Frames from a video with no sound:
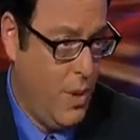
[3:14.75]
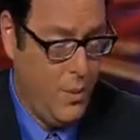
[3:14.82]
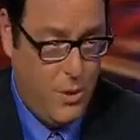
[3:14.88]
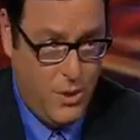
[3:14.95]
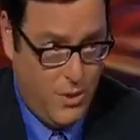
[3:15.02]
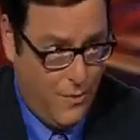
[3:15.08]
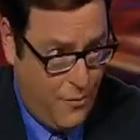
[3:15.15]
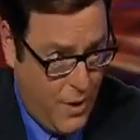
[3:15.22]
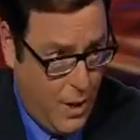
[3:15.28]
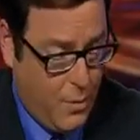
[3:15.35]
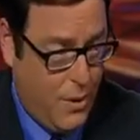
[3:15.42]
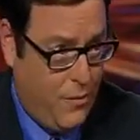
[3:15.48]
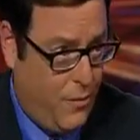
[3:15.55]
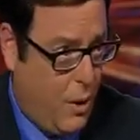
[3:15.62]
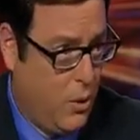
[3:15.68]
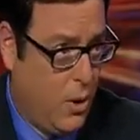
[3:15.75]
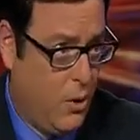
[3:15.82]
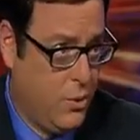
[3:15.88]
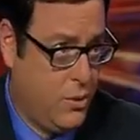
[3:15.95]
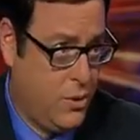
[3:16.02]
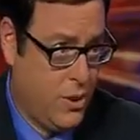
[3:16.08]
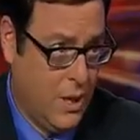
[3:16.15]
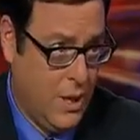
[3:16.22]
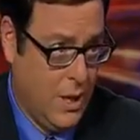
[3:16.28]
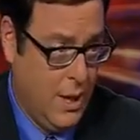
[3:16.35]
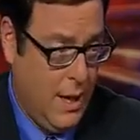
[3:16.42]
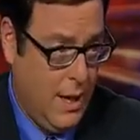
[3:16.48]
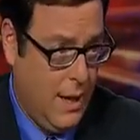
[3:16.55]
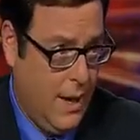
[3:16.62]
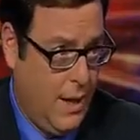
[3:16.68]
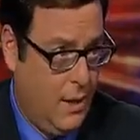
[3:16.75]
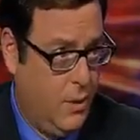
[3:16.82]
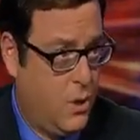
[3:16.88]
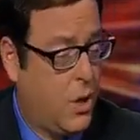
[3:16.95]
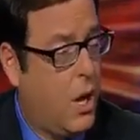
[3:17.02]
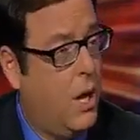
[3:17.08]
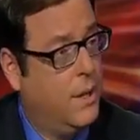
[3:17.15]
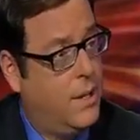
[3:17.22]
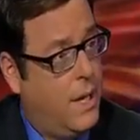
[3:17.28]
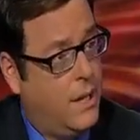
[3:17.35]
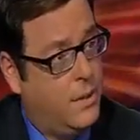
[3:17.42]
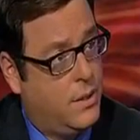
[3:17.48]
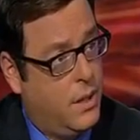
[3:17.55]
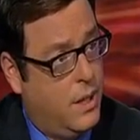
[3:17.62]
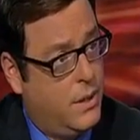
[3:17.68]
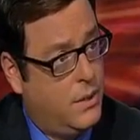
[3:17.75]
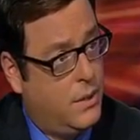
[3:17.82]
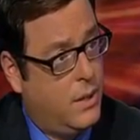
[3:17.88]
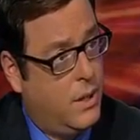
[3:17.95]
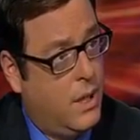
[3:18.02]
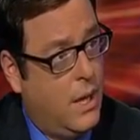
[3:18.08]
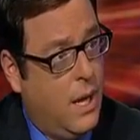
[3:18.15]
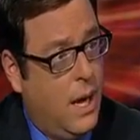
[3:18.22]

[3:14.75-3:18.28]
maybe some family photos and your contacts list.